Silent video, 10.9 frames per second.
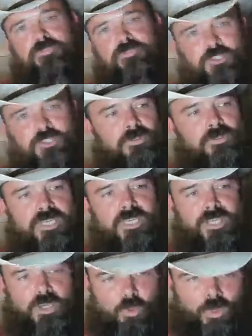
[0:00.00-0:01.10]

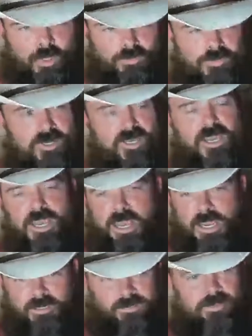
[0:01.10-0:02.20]
perfecting quote
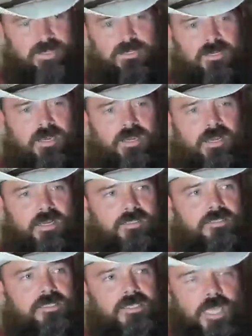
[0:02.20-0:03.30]
and then
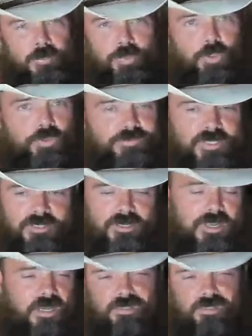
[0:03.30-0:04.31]
uh, approved it